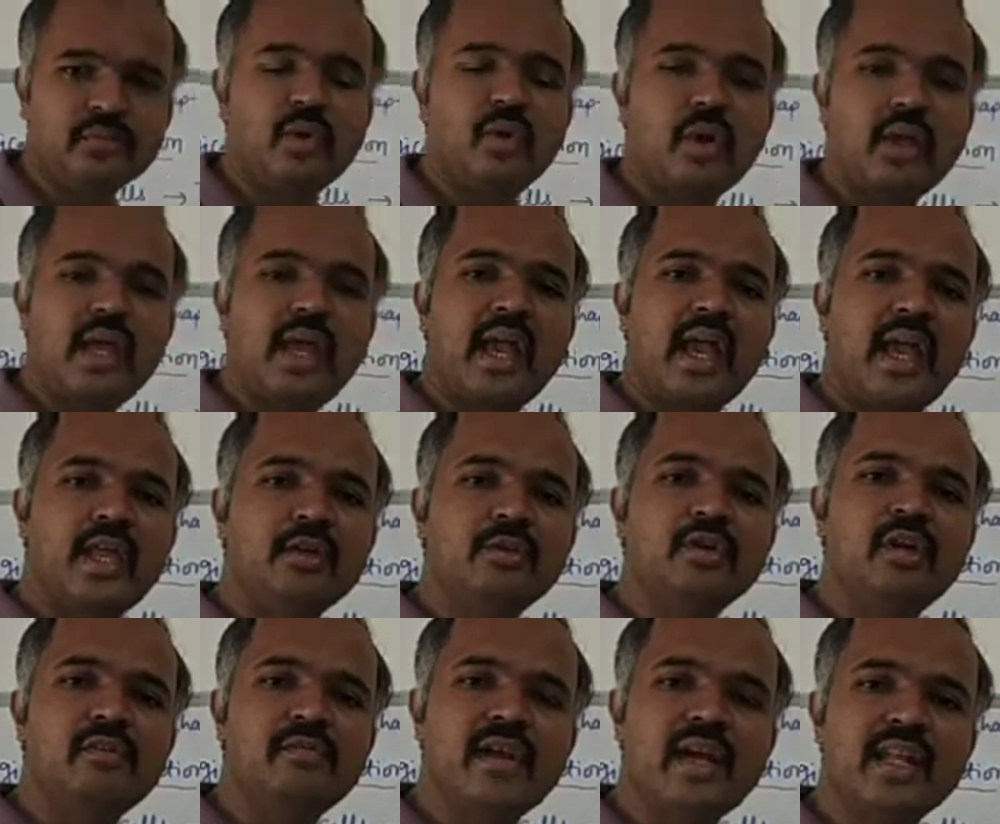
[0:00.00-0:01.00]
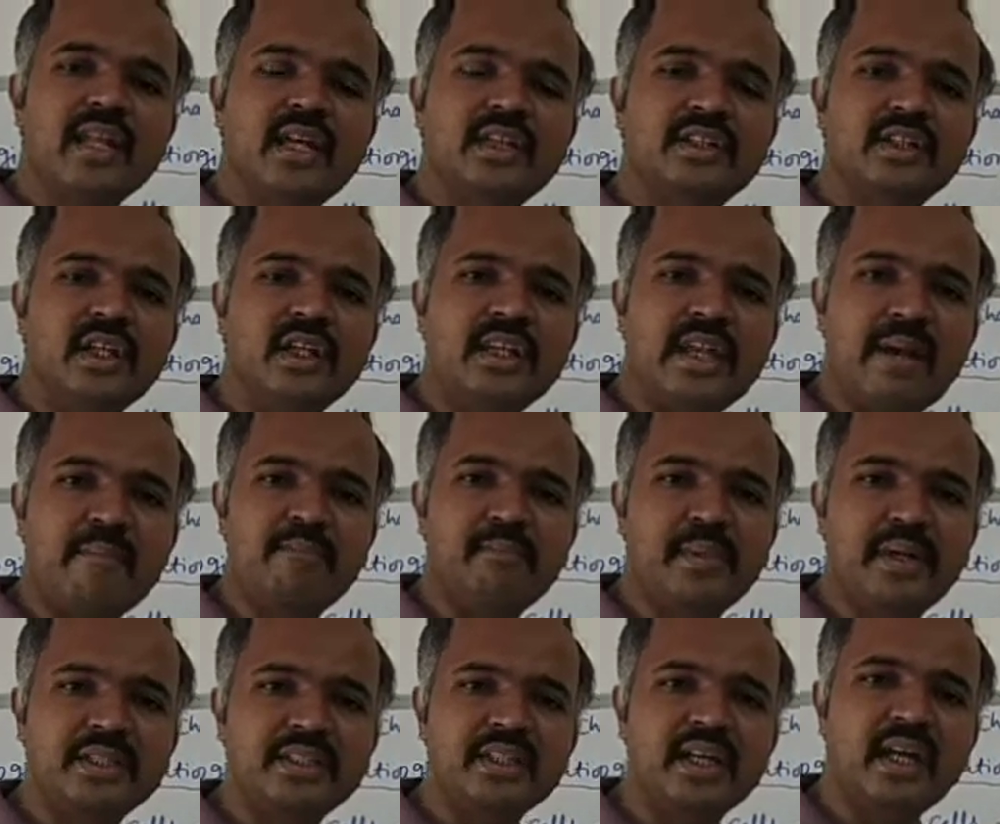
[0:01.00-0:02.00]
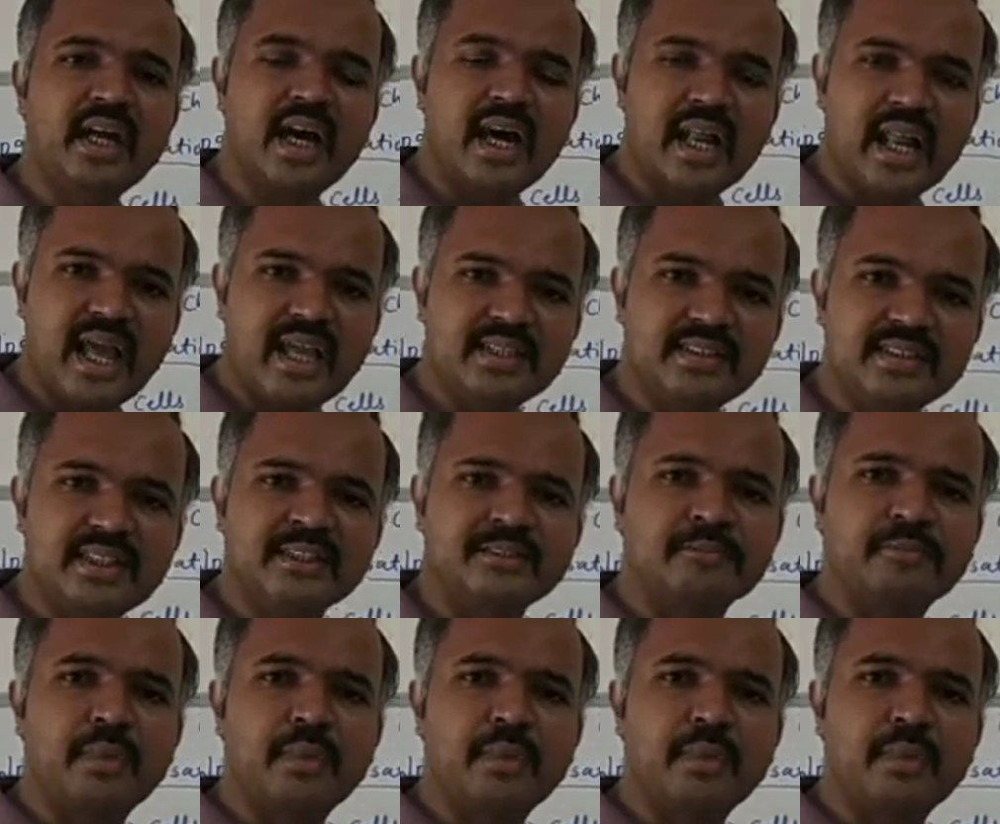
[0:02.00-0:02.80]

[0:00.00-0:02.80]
Okay, annual variation temperature arises